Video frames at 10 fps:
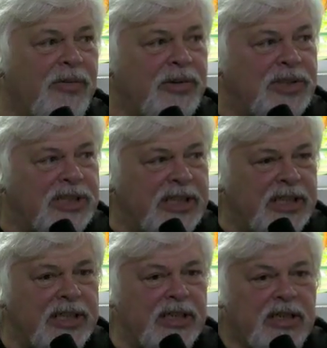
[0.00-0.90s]
of
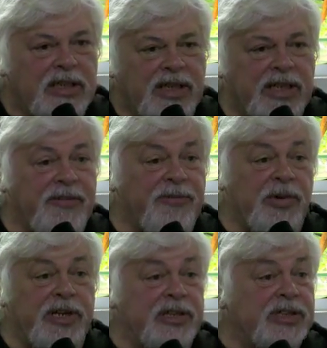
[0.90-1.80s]
routine. And in that
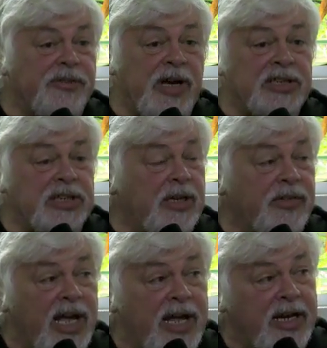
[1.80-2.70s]
40 years, I've actually
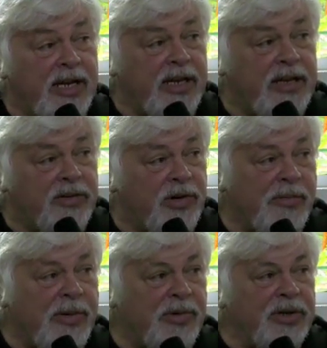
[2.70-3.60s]
never had any
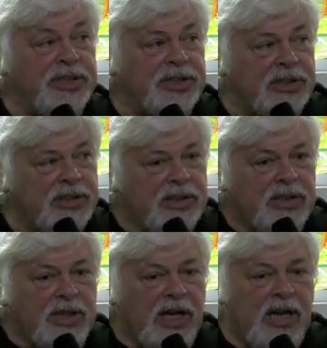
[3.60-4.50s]
crew member injured.
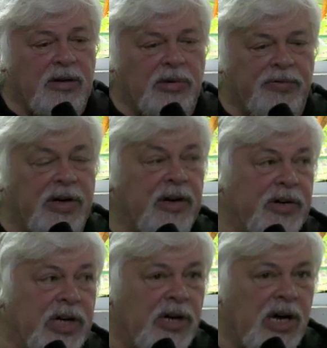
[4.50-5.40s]
We're very,
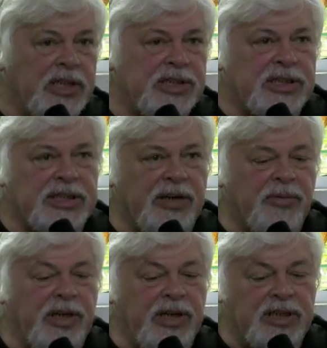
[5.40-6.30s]
very cautious,
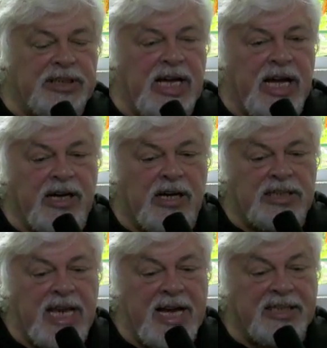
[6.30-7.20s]
and we design our
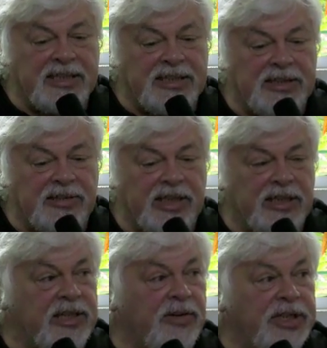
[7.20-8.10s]
tactics so
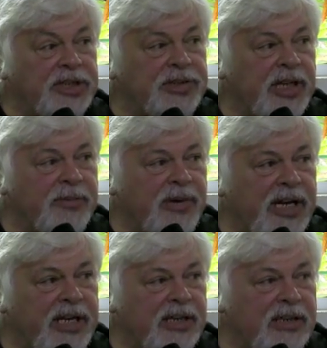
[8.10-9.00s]
that they don't injure
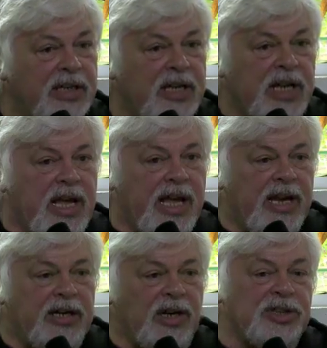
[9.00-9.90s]
anybody.
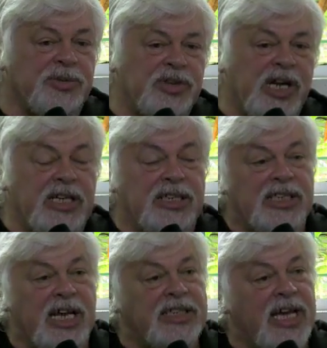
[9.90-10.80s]
And also we try to
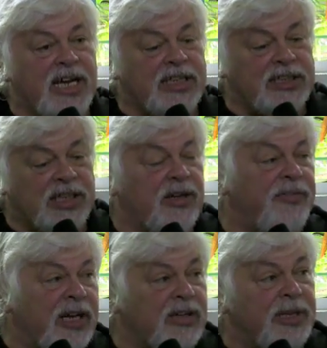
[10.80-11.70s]
design tactics that are
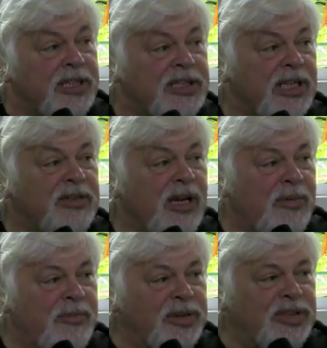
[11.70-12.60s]
effective, but at the same
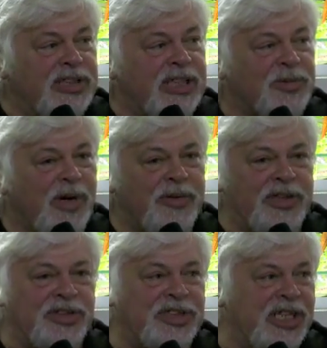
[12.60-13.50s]
time amusing. That's why
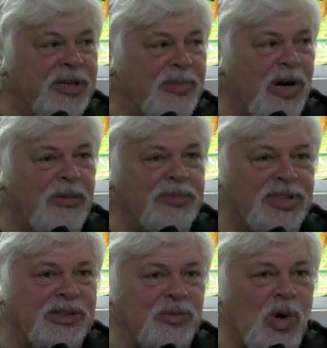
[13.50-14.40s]
we use stink
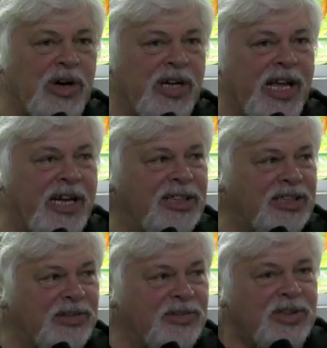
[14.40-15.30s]
bombs and water
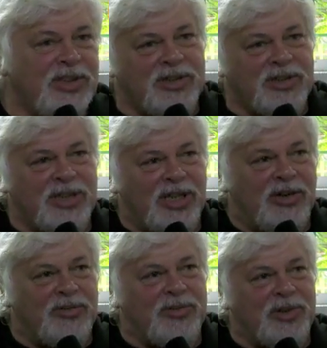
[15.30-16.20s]
cannons and
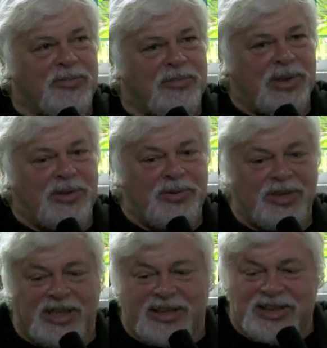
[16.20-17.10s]

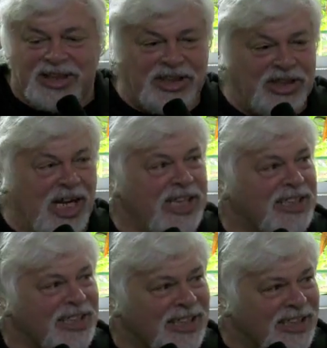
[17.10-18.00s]
balloon
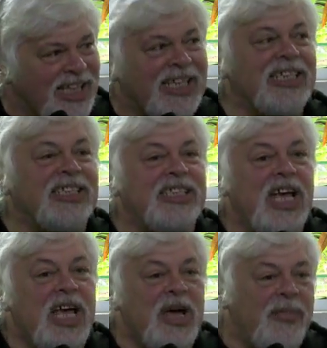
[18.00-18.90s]
slingshots and things like this.
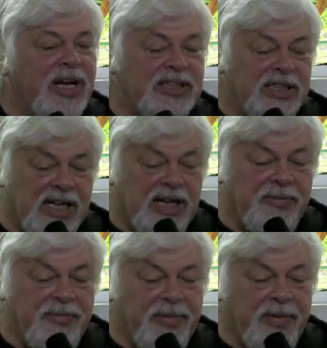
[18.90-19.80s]
But
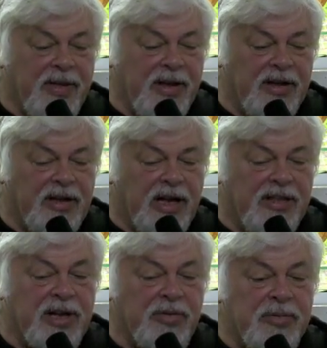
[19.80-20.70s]

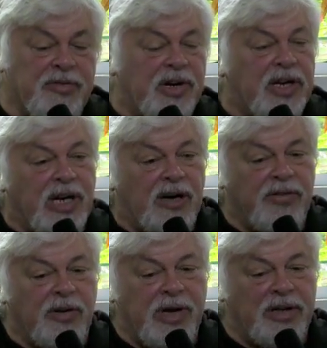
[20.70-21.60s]
I think we've been very
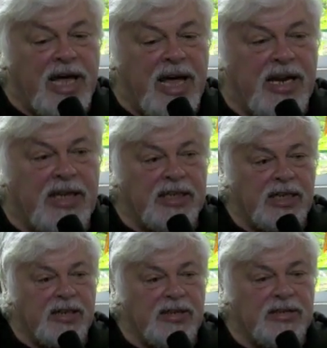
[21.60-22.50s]
careful about that,
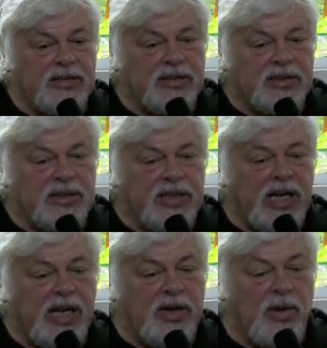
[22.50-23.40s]

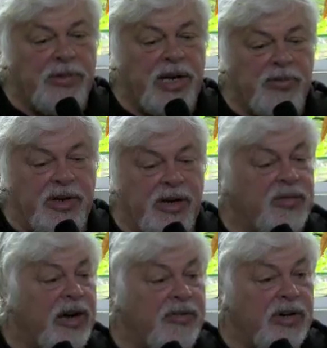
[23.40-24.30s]
and I hope that we
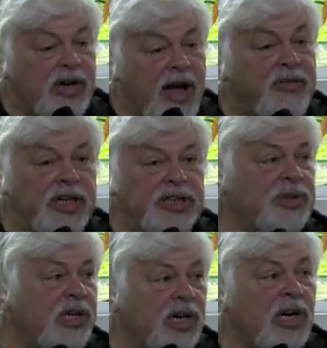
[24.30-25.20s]
never ever have an
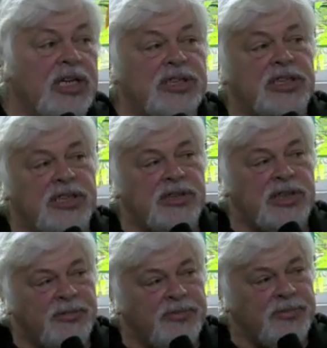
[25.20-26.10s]
injury or cause an injury.